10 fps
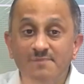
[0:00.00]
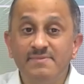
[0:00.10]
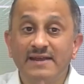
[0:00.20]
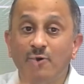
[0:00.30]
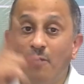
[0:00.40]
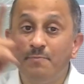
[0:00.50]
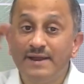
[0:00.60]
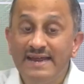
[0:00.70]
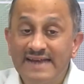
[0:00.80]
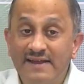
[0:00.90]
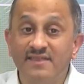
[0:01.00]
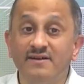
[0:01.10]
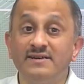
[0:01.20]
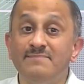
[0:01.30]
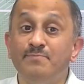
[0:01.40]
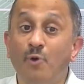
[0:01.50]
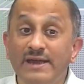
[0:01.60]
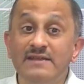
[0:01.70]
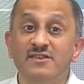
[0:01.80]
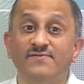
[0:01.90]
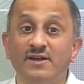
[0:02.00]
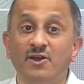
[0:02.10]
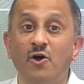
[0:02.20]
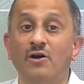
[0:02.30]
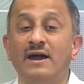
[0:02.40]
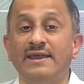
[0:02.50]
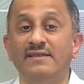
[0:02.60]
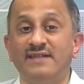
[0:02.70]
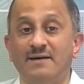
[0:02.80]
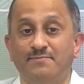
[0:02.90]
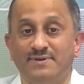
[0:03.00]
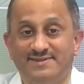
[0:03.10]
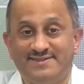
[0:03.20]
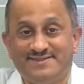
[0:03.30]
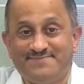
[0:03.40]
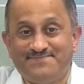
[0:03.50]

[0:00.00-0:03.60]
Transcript: that operate at certain points of the clock are examples.